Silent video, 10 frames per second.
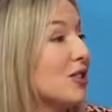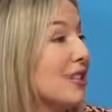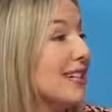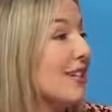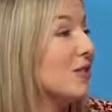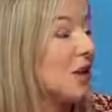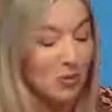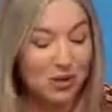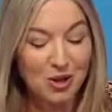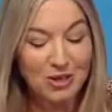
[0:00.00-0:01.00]
she loved
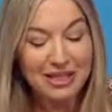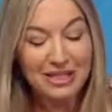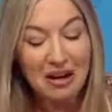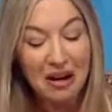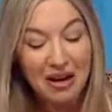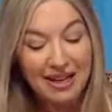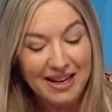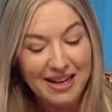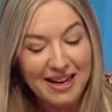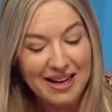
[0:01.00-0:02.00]
was going to die.
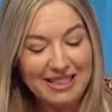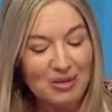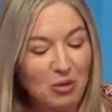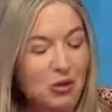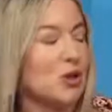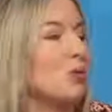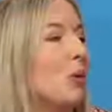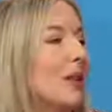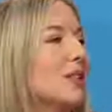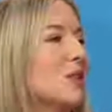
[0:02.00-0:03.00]
I didn't want to
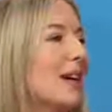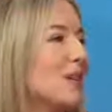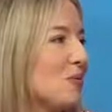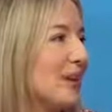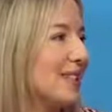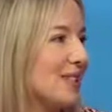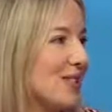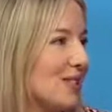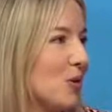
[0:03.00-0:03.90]
spoil it, so I had to wait till she